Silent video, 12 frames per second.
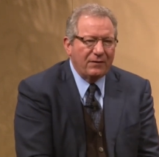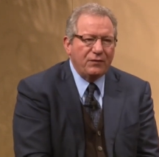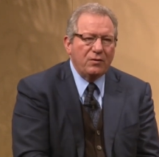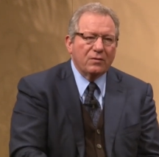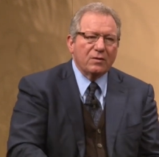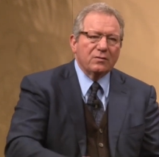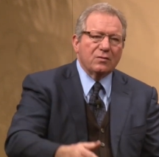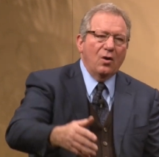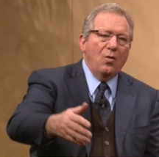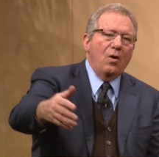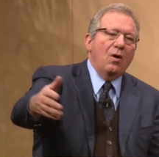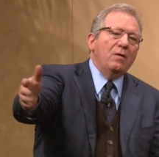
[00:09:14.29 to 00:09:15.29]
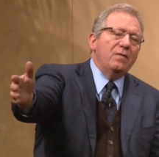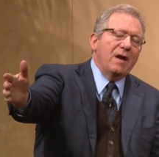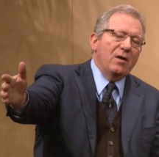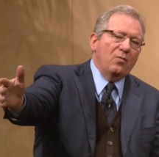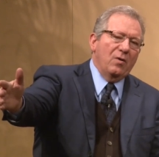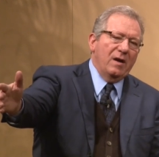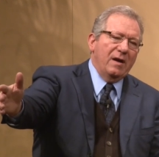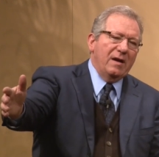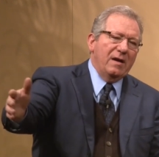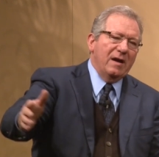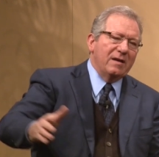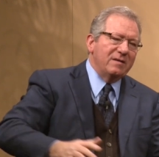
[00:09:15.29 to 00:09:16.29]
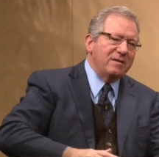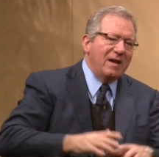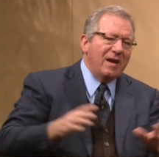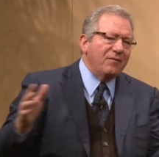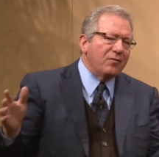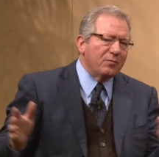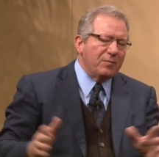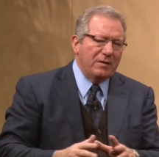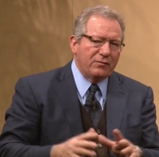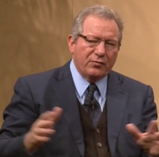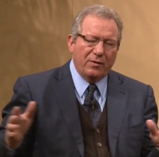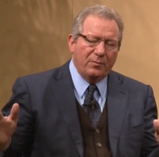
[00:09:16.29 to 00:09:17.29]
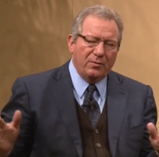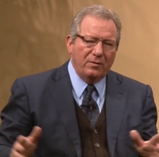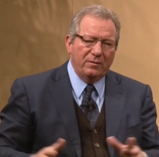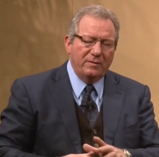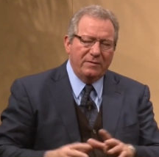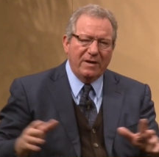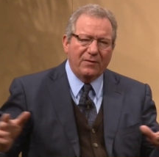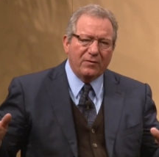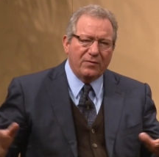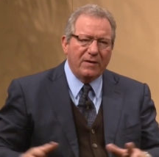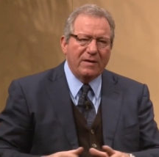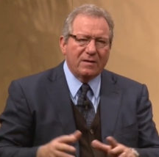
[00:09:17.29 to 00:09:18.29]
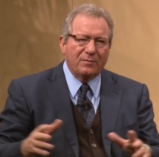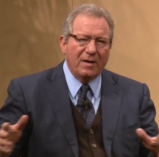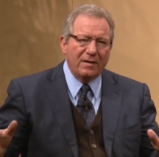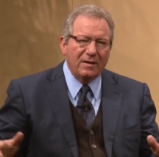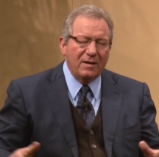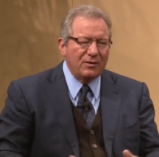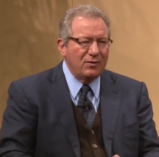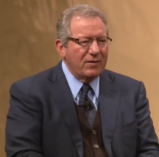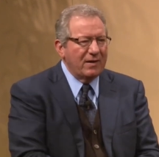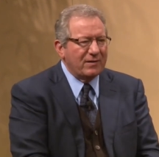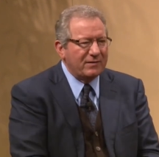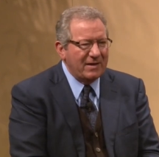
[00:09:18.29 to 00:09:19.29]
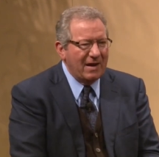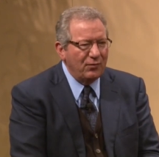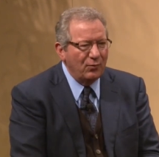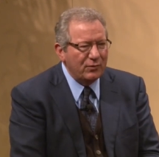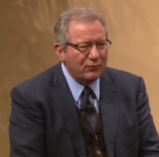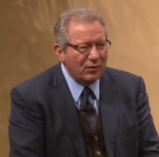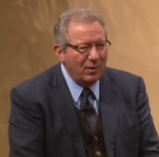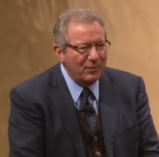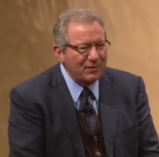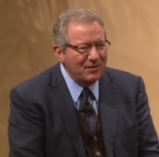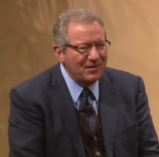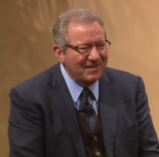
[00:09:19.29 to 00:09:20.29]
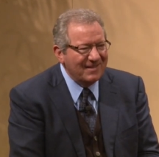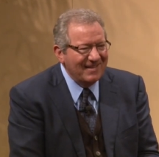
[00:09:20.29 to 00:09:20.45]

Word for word: If you can go on that way and never be troubled, never think about it, you think the devil would trouble you?